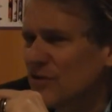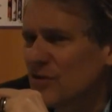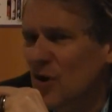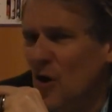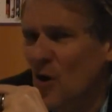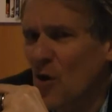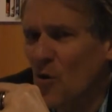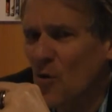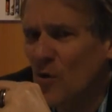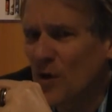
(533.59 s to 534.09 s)

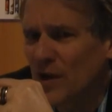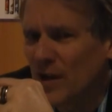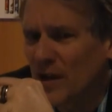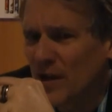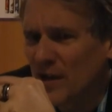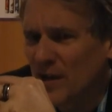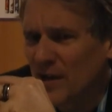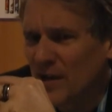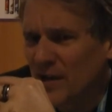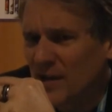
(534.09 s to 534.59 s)
So
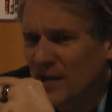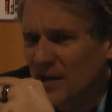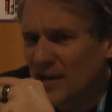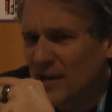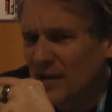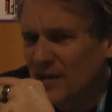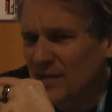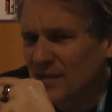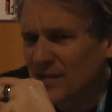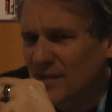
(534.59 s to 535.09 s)

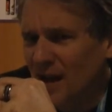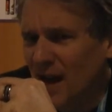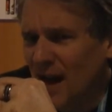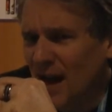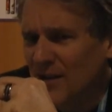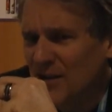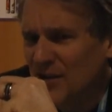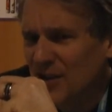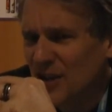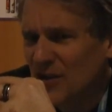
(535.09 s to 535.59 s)

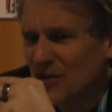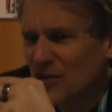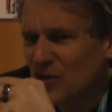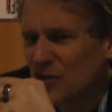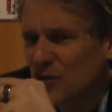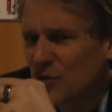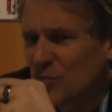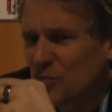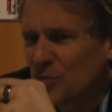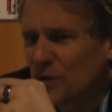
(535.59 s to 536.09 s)
I
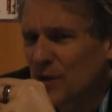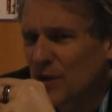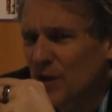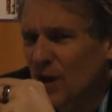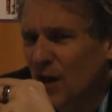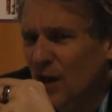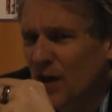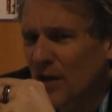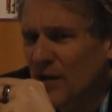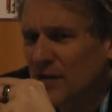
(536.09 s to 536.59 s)
tend to
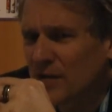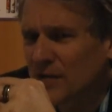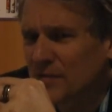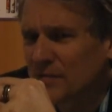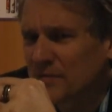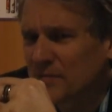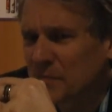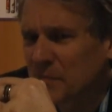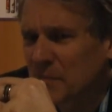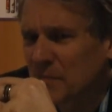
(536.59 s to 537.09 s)
regard
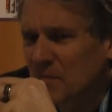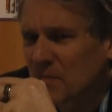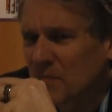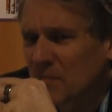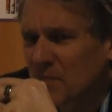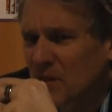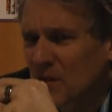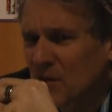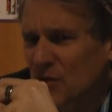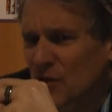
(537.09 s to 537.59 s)

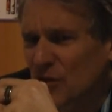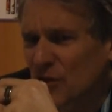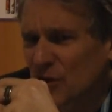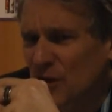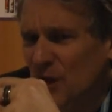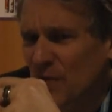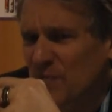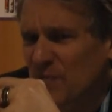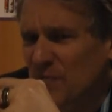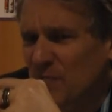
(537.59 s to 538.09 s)
certain
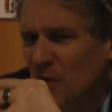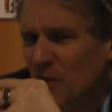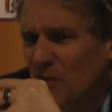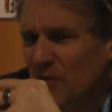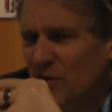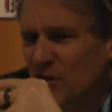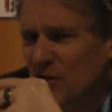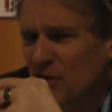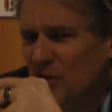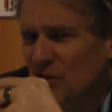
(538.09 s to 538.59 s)
types of
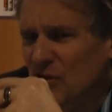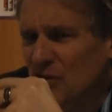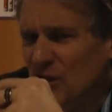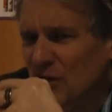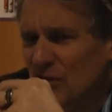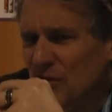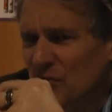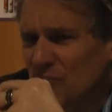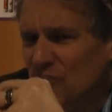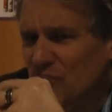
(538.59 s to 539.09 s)
politicians
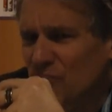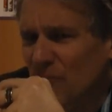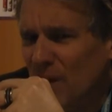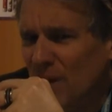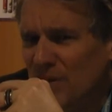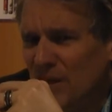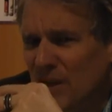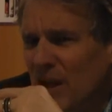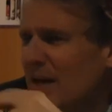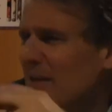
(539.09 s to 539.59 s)
as
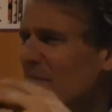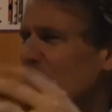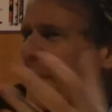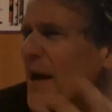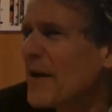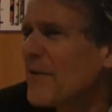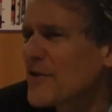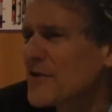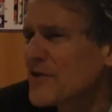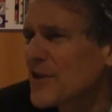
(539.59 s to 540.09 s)
a kind of
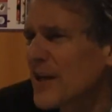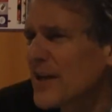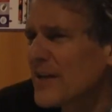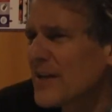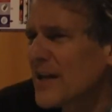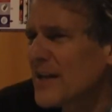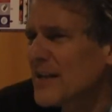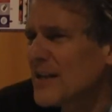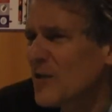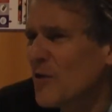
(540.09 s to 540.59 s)
parasite.
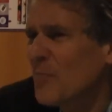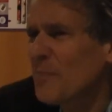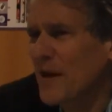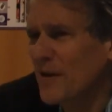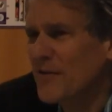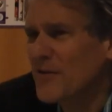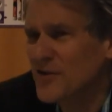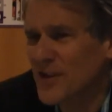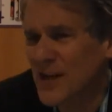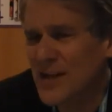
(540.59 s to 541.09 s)
And
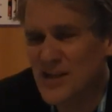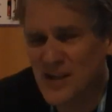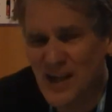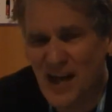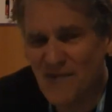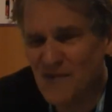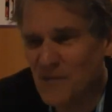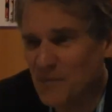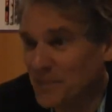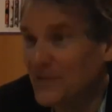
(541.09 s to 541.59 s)
parasites
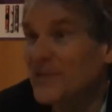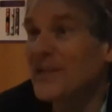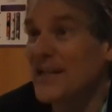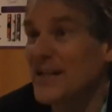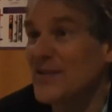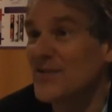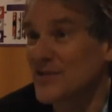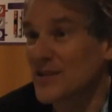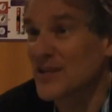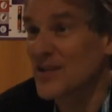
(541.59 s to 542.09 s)
have a
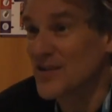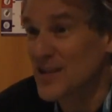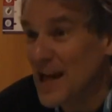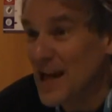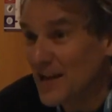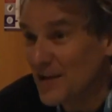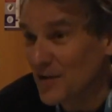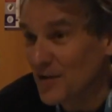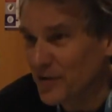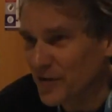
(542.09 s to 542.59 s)
place in the
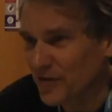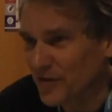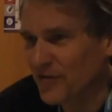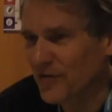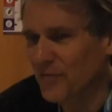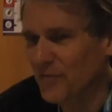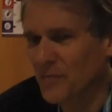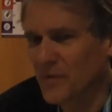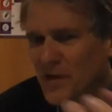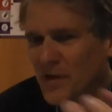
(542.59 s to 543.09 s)

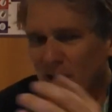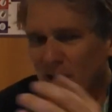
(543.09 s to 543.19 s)
ecosystem.